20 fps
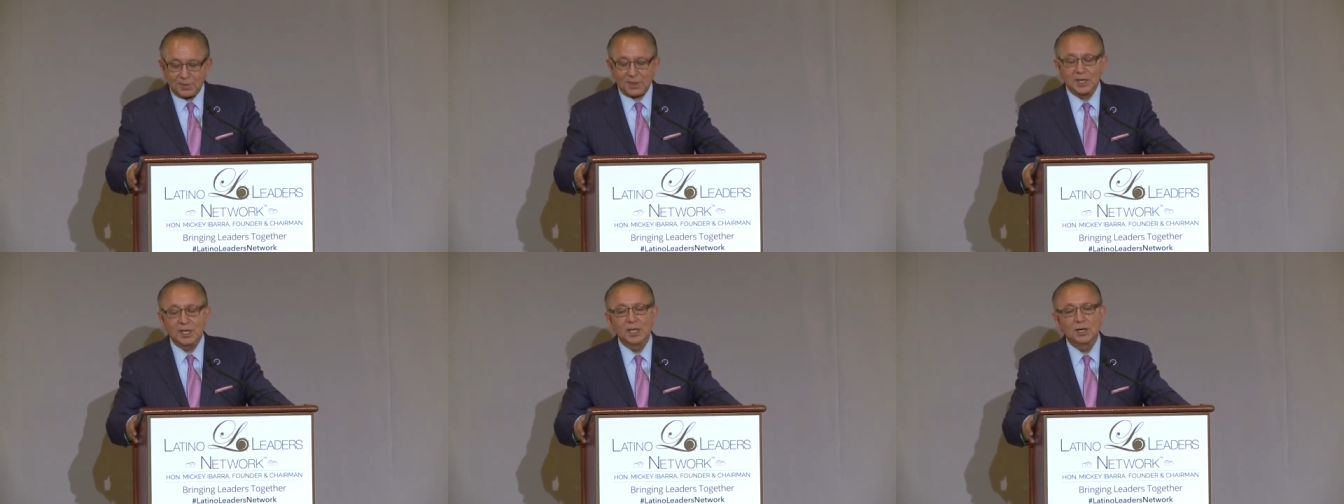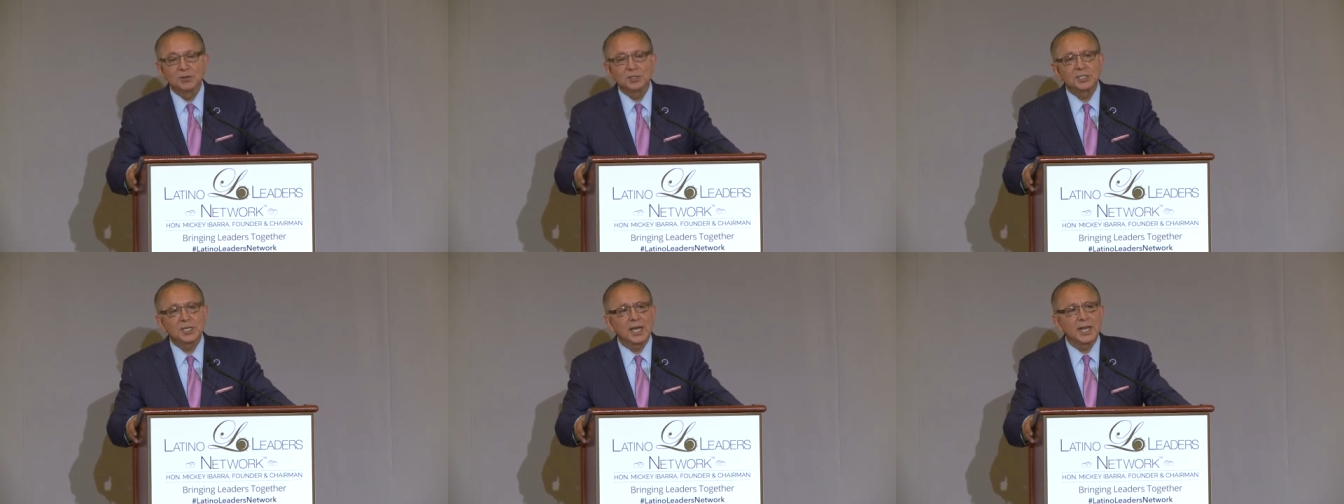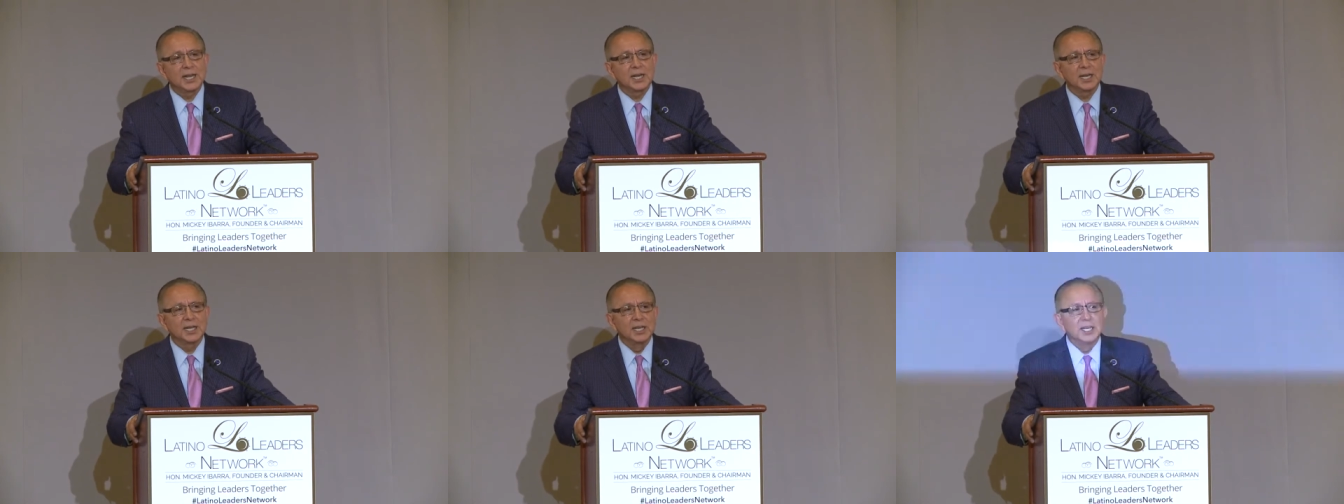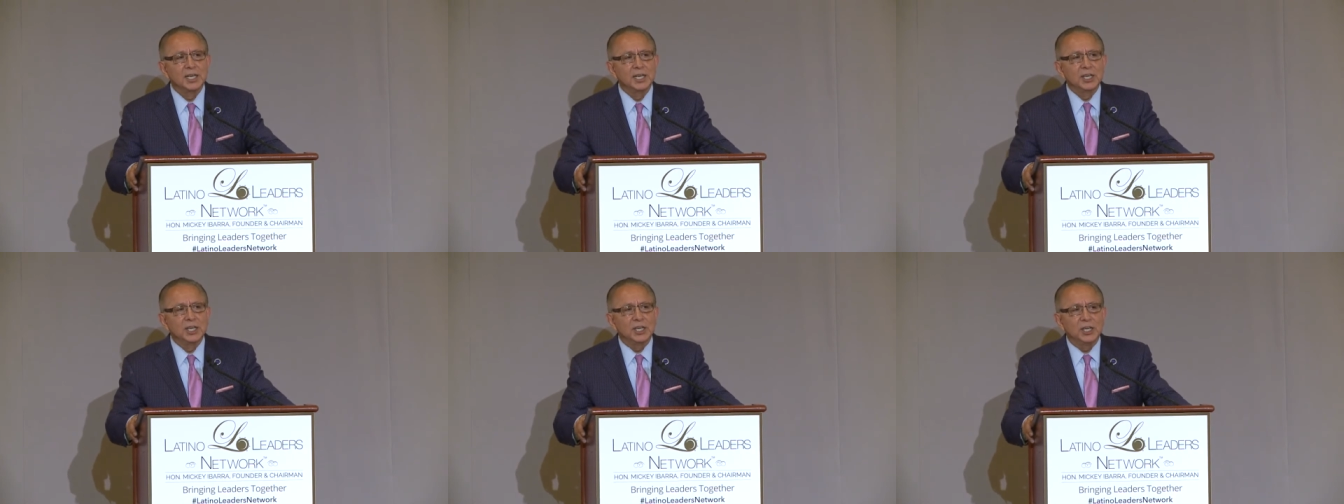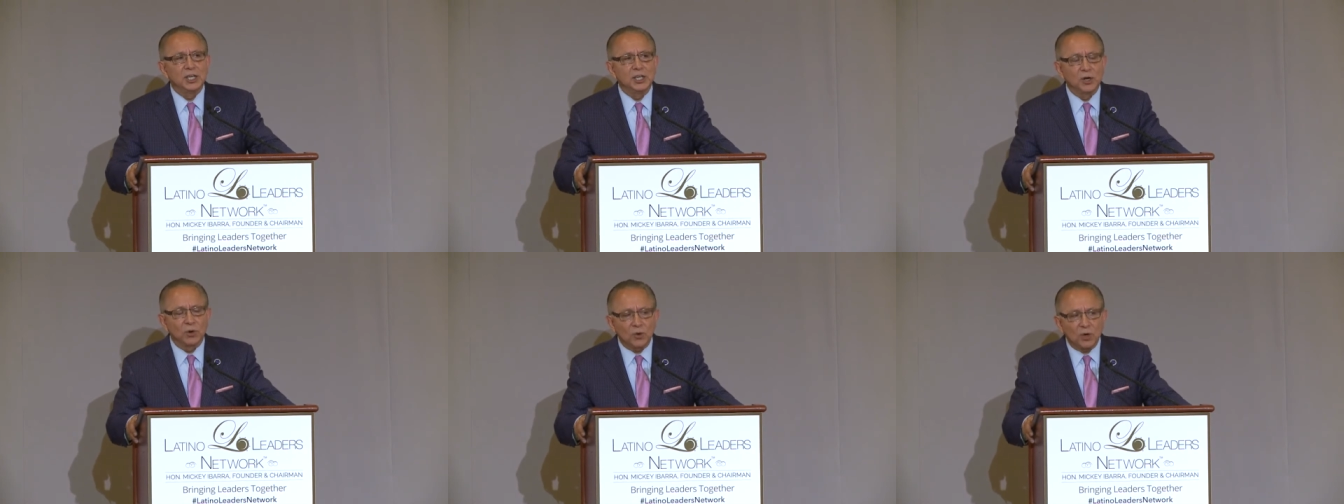you know, Janet,
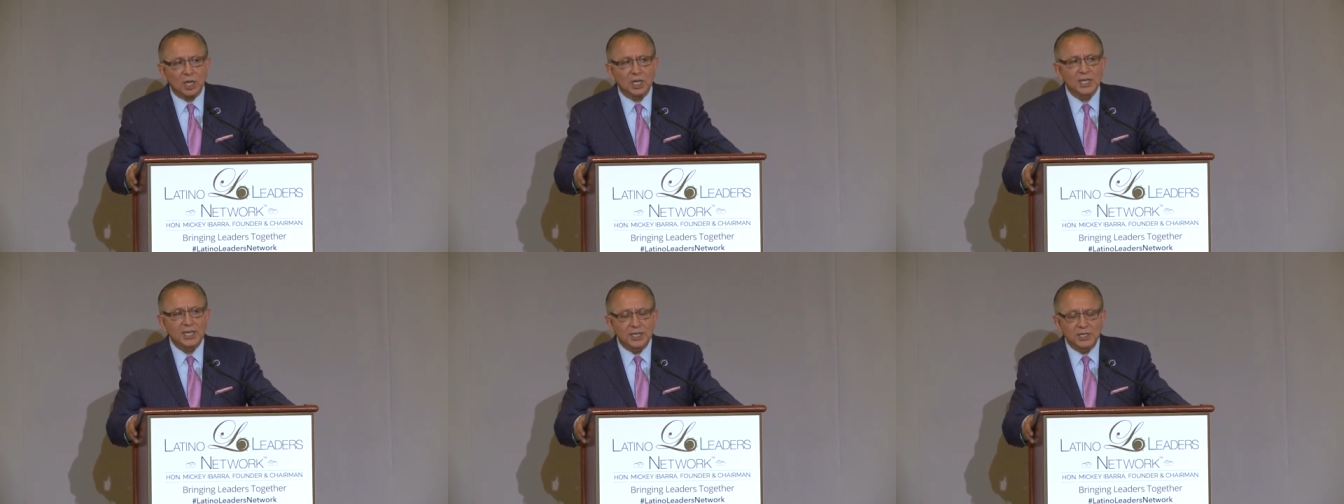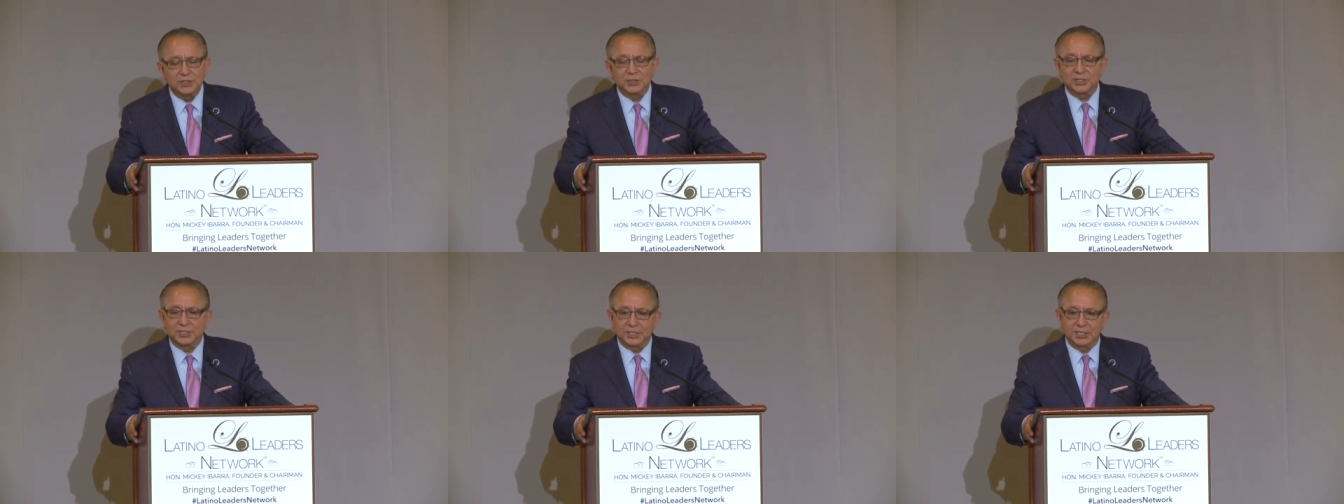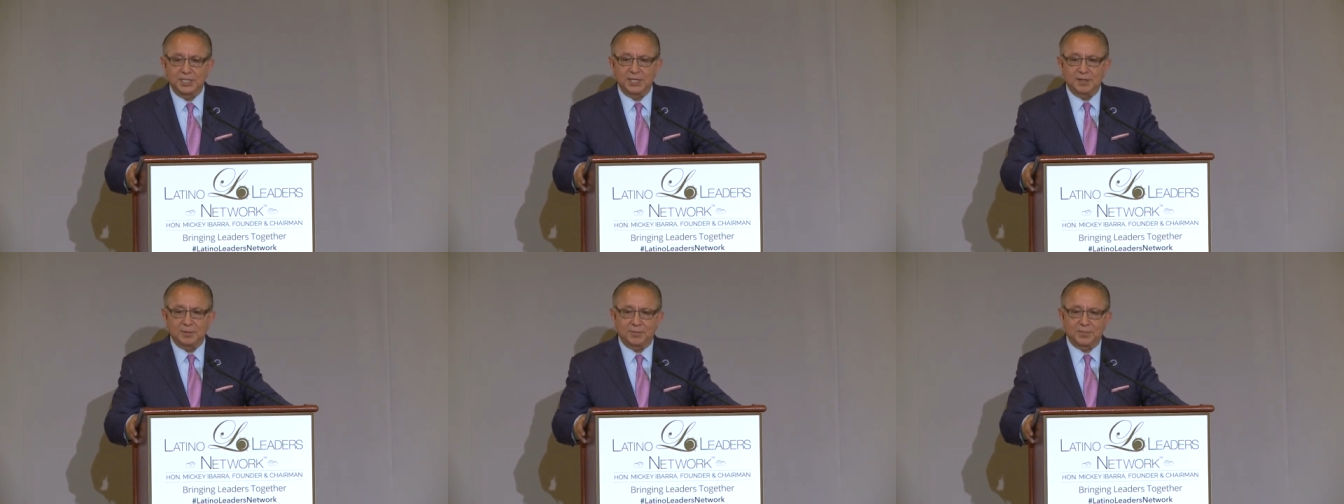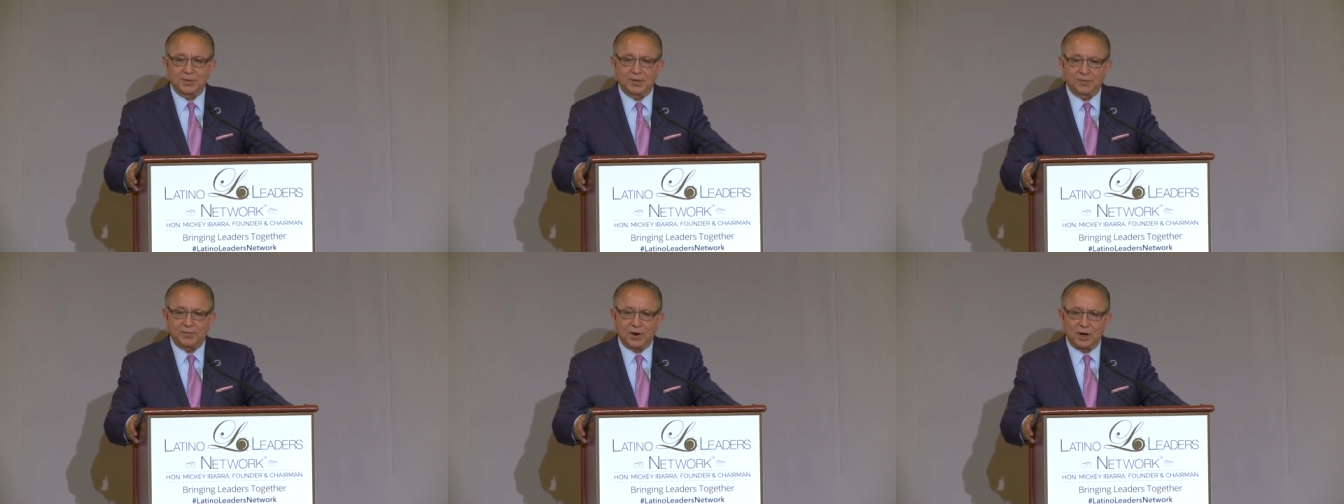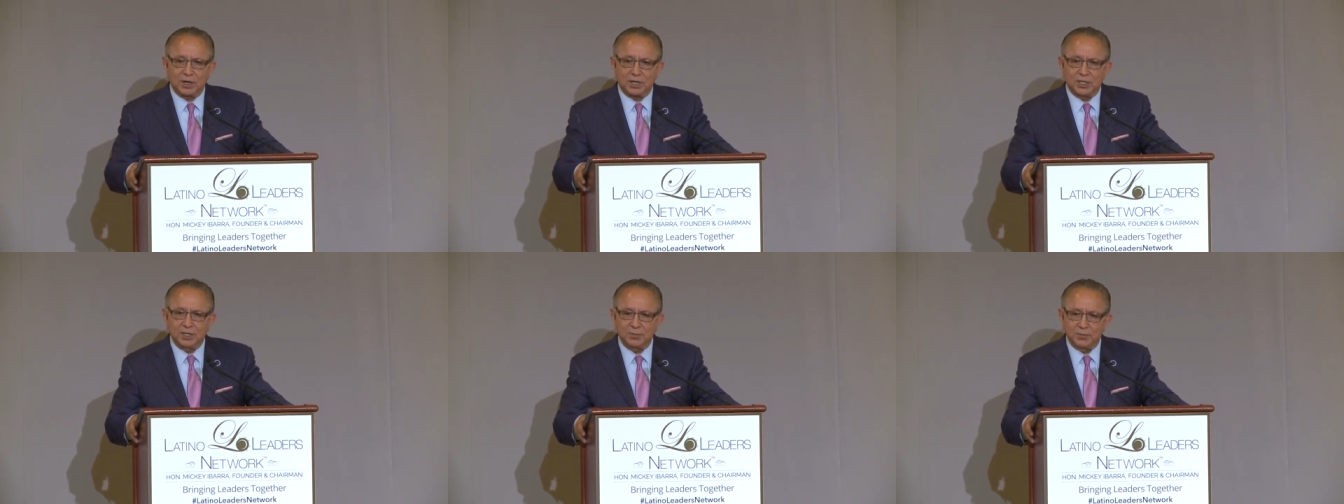your leadership of
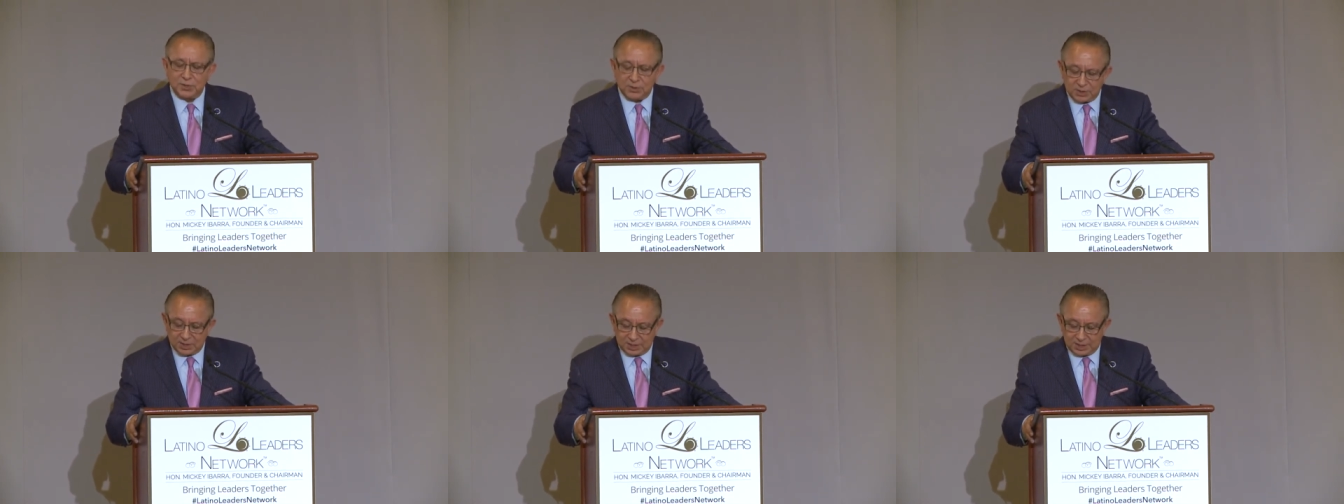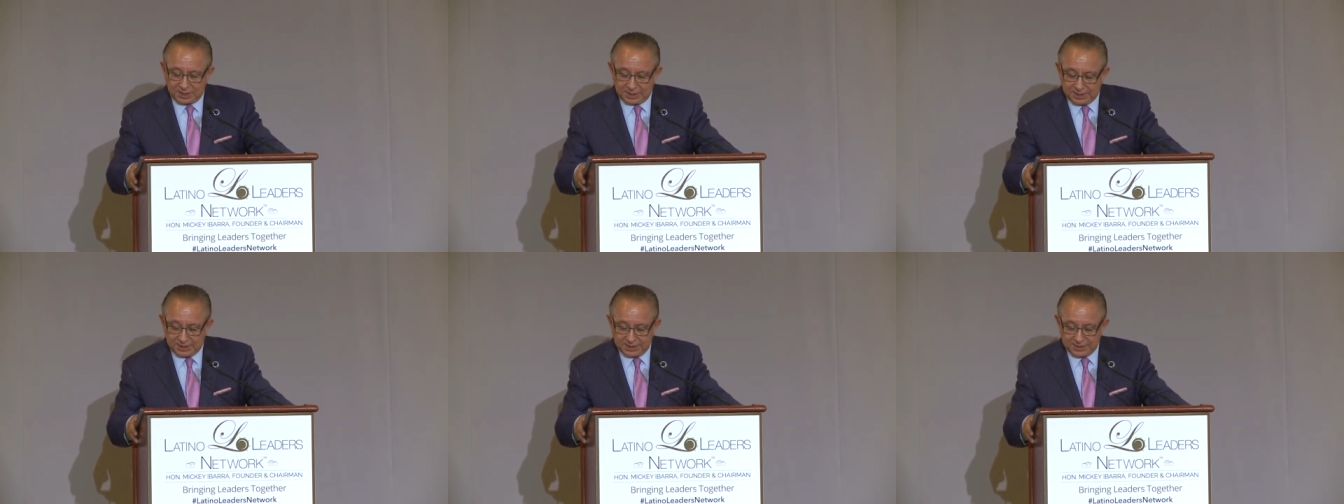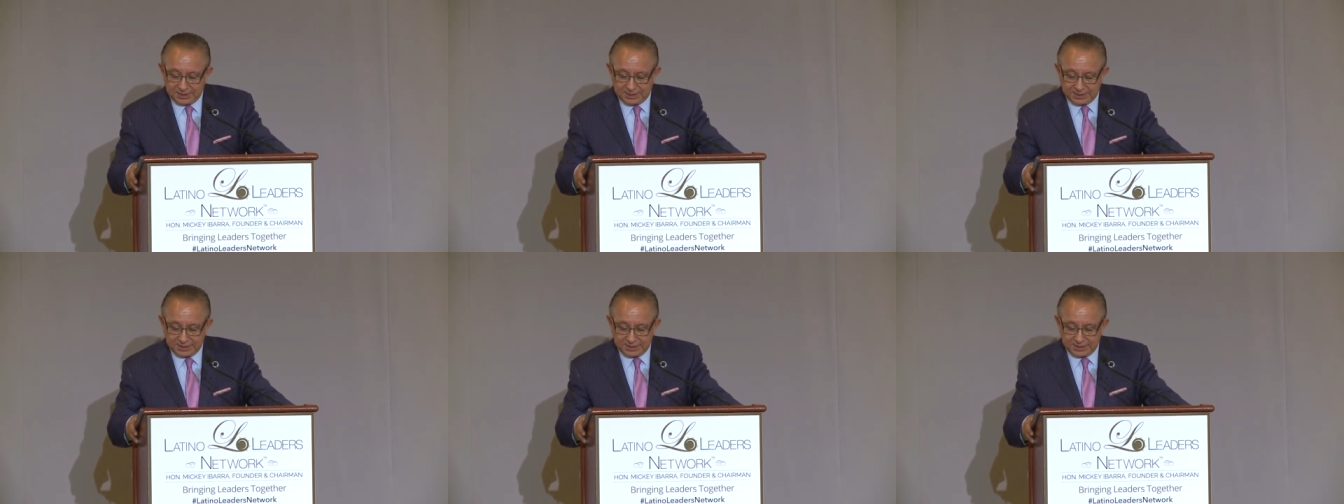our community